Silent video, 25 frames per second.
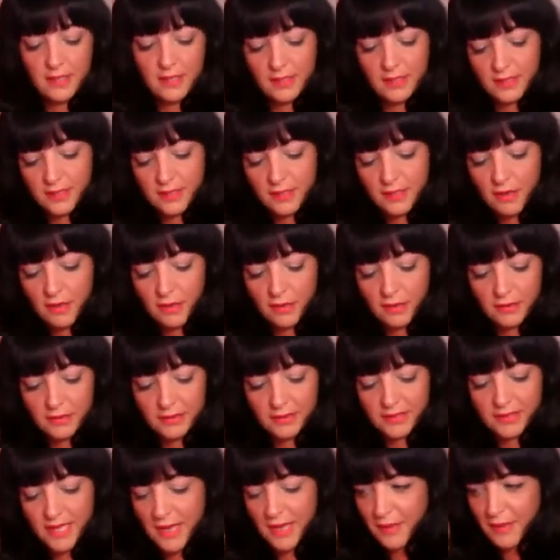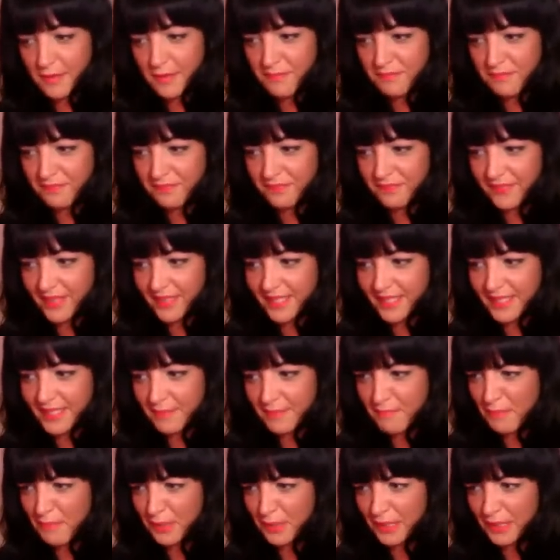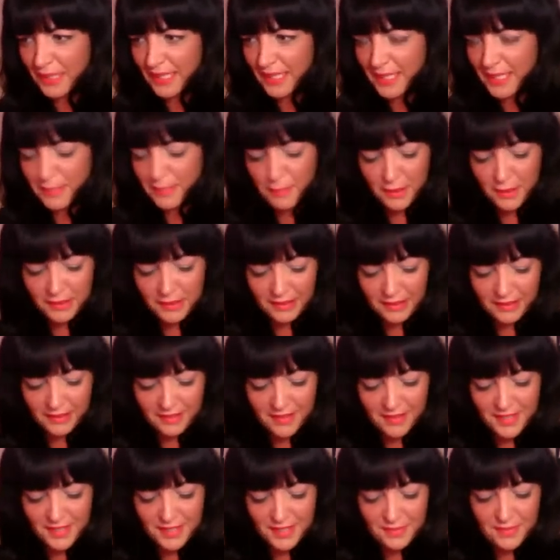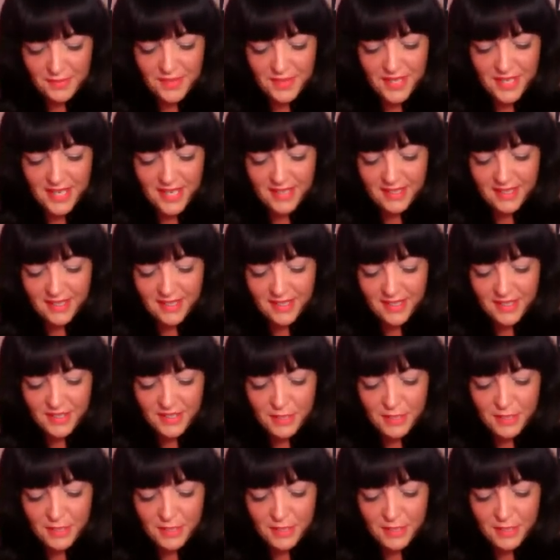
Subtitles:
It's called, is it Model in a Bottle or something?